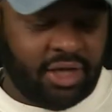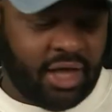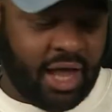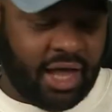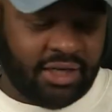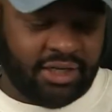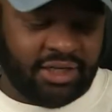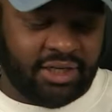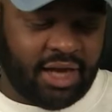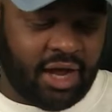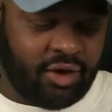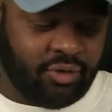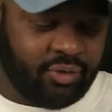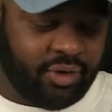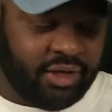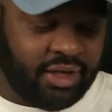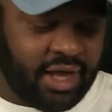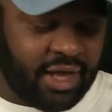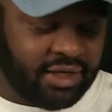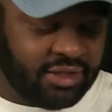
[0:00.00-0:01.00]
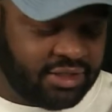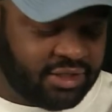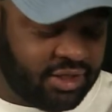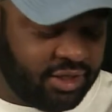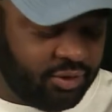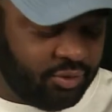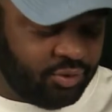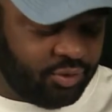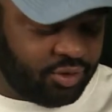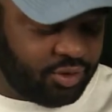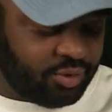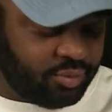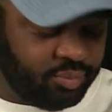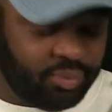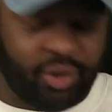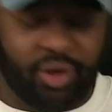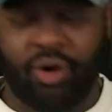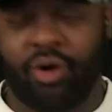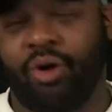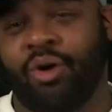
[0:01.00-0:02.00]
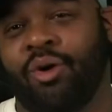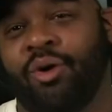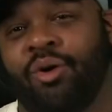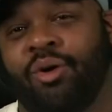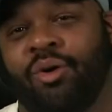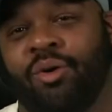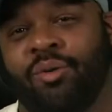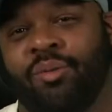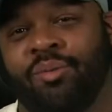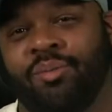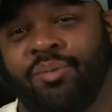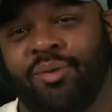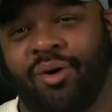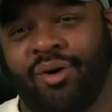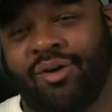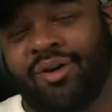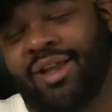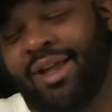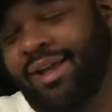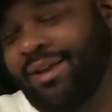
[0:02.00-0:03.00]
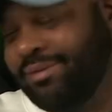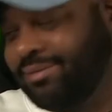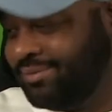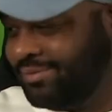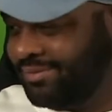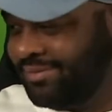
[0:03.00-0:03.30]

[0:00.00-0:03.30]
I didn't read that in singles, but oh, okay.